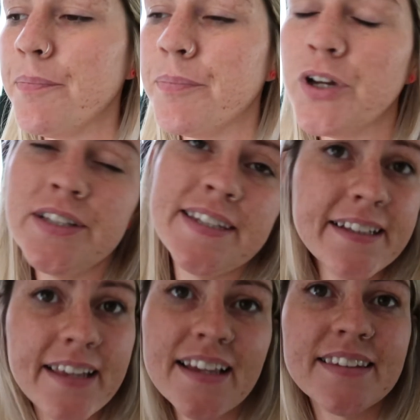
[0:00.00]
But
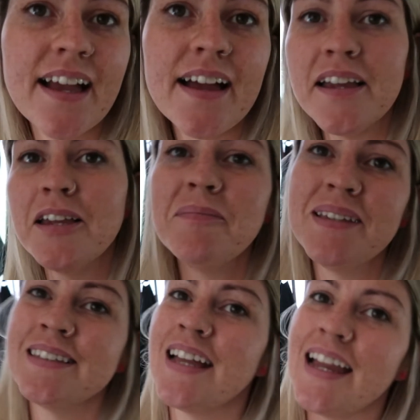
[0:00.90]
until next time,
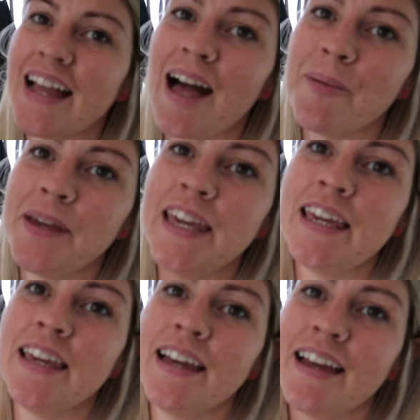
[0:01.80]
stay
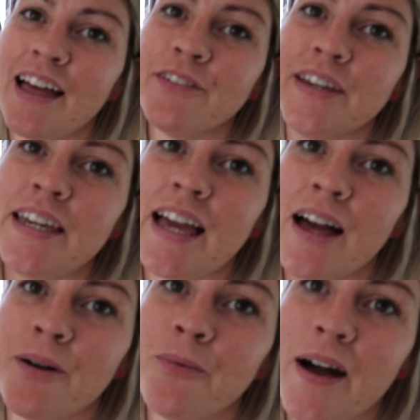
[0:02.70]
happy, healthy
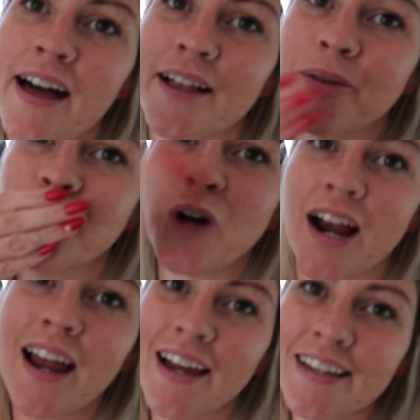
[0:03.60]
and well.
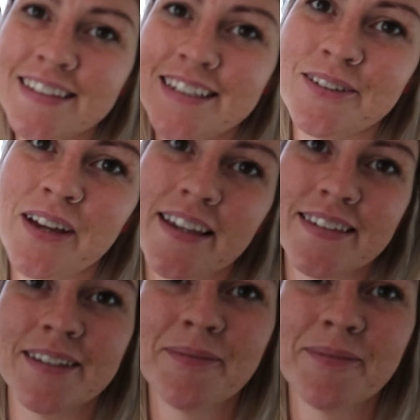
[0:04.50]
See you soon, guys.